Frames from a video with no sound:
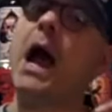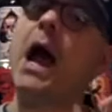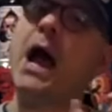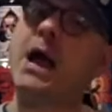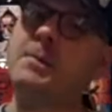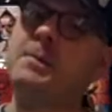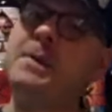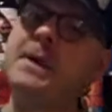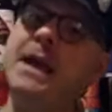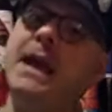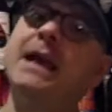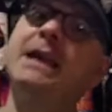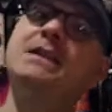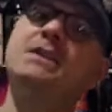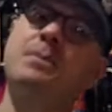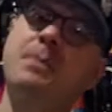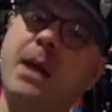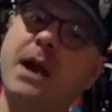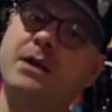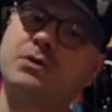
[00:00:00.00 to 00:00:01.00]
IPA
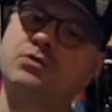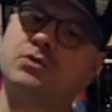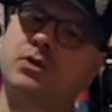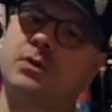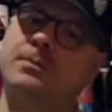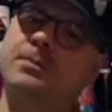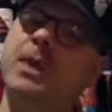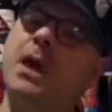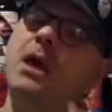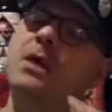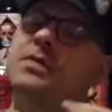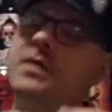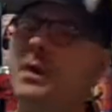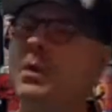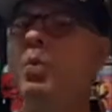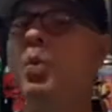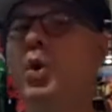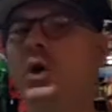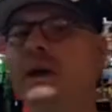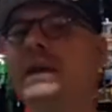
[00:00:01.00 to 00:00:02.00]
spectrum
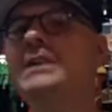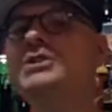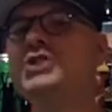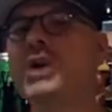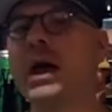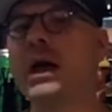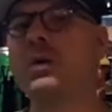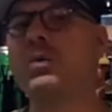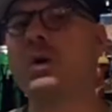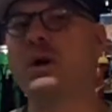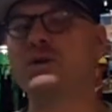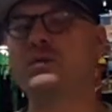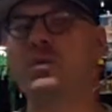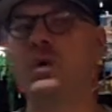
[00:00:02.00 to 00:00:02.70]
than Wookey Jack was.